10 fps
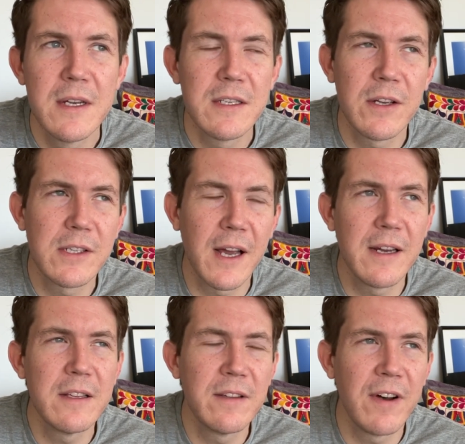So it's
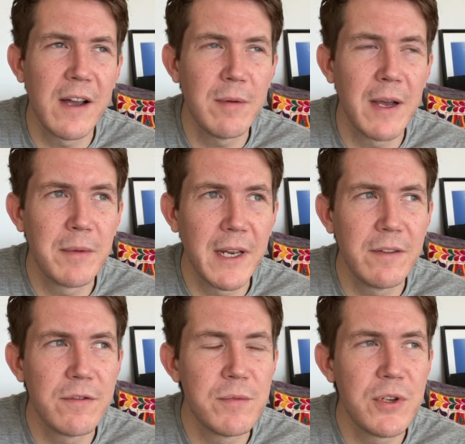kind of the vibe I'm
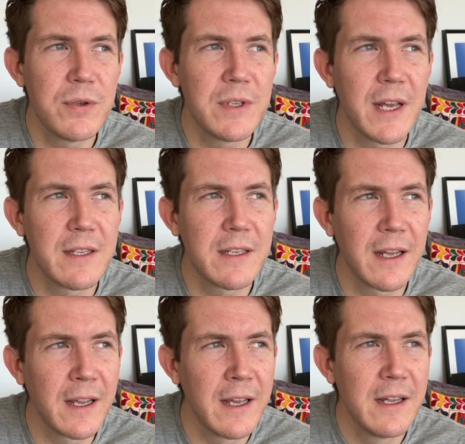getting from Tuesday is
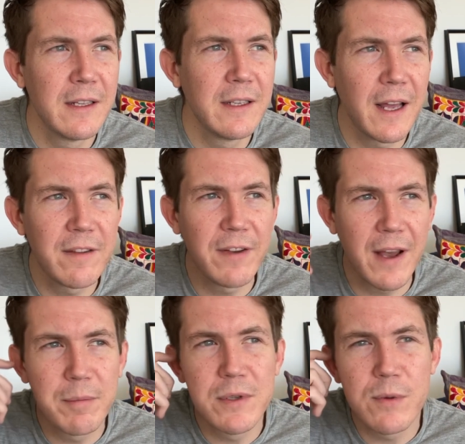like life
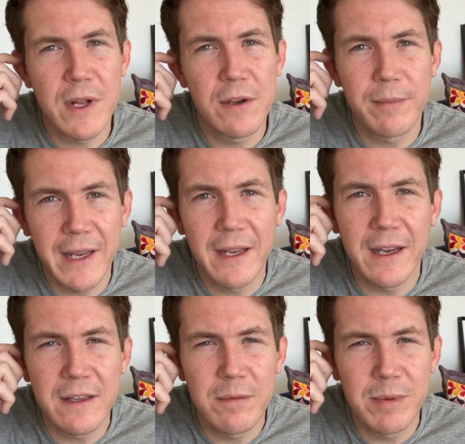happens while you're making
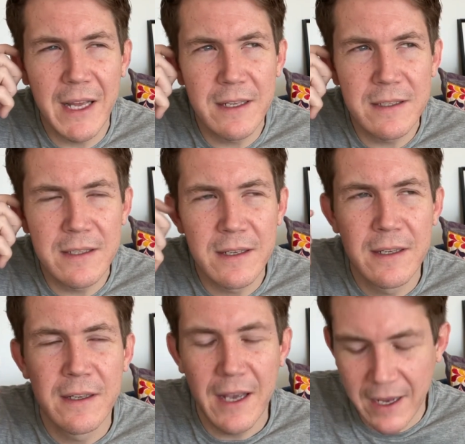other plans.
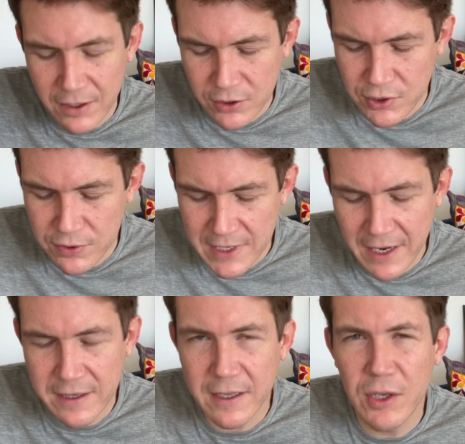And on Tuesday,
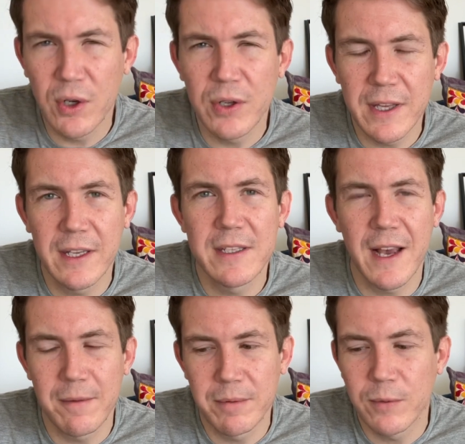I think good things
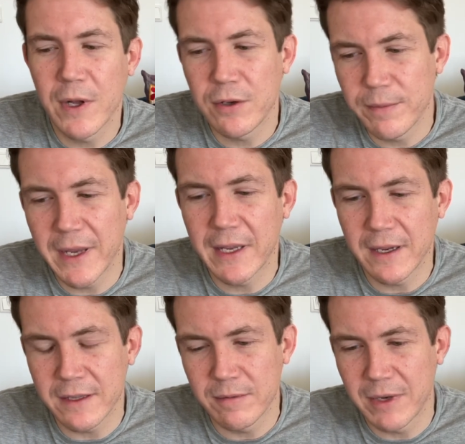happen while you're making
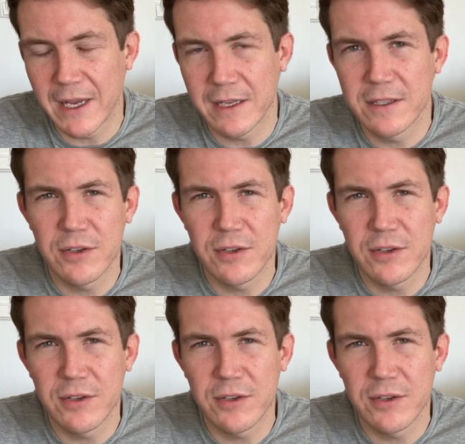other plans.